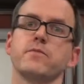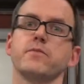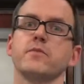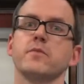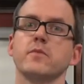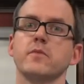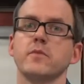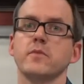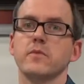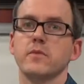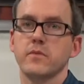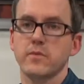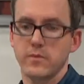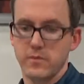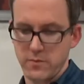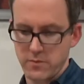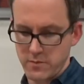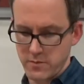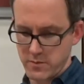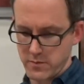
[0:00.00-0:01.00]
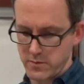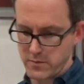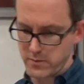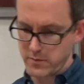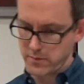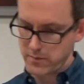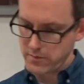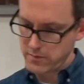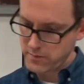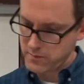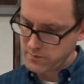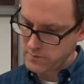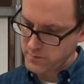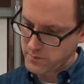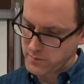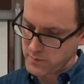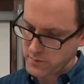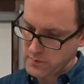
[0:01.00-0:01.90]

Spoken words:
No one is speaking in this clip.